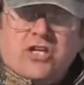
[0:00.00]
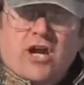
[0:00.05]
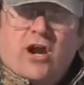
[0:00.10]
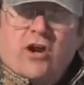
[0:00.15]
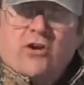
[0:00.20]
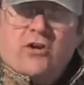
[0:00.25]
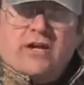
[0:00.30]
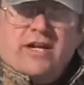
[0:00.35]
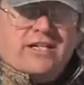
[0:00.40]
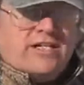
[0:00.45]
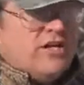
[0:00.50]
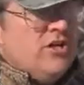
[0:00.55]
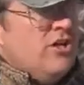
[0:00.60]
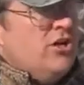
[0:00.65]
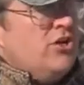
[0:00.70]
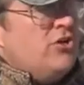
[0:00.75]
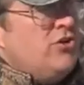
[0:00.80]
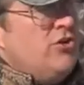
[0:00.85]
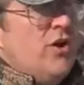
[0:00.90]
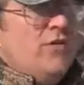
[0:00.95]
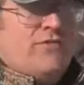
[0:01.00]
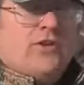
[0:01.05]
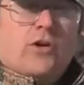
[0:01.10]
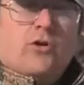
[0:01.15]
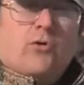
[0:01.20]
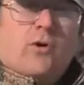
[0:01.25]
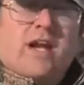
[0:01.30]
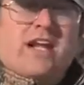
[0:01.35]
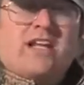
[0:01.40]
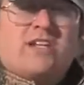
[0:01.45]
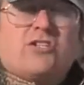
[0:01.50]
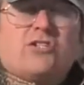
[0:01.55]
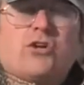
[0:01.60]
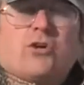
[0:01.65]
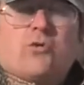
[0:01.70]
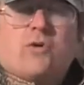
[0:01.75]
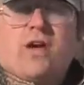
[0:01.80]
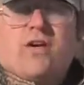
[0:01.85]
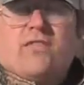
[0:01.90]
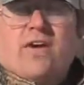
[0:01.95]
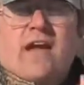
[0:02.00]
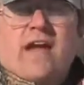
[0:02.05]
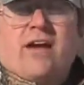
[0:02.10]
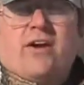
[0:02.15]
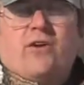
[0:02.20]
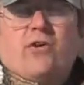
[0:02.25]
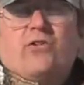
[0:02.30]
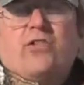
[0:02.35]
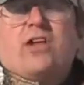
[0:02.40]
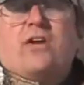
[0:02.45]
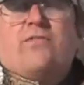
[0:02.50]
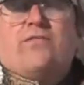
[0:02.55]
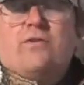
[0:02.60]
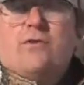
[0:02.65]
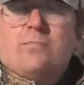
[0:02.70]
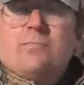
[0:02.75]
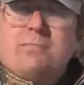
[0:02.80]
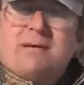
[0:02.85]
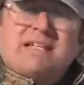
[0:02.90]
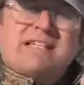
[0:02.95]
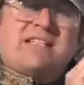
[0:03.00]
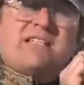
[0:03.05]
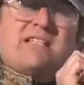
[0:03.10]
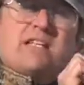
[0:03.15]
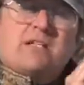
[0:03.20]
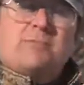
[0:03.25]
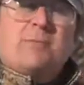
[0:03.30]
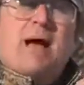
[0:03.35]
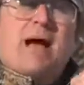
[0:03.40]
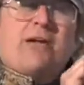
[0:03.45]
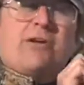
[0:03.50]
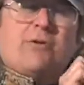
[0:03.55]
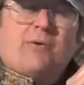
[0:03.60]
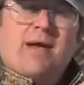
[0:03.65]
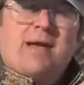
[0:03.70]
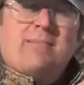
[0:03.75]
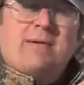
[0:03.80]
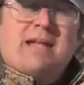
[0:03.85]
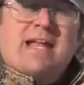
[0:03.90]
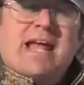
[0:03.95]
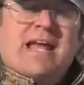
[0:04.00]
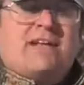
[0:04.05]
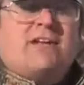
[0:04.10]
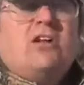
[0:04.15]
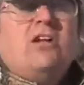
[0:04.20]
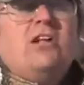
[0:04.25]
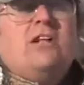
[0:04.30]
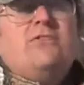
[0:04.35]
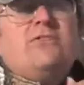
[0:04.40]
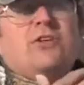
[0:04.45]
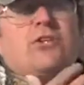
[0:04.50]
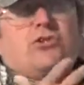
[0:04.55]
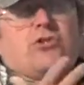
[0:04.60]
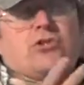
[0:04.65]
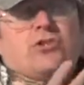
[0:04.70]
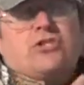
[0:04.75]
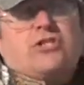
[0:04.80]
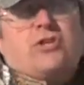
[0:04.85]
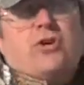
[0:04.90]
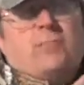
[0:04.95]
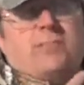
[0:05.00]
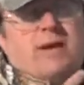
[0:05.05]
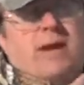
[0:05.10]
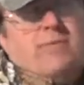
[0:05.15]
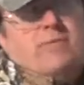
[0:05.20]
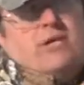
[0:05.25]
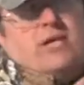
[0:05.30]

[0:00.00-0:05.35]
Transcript: target, you have the greatest degree of error that if you miss the spot you're aiming at, that you'll still be able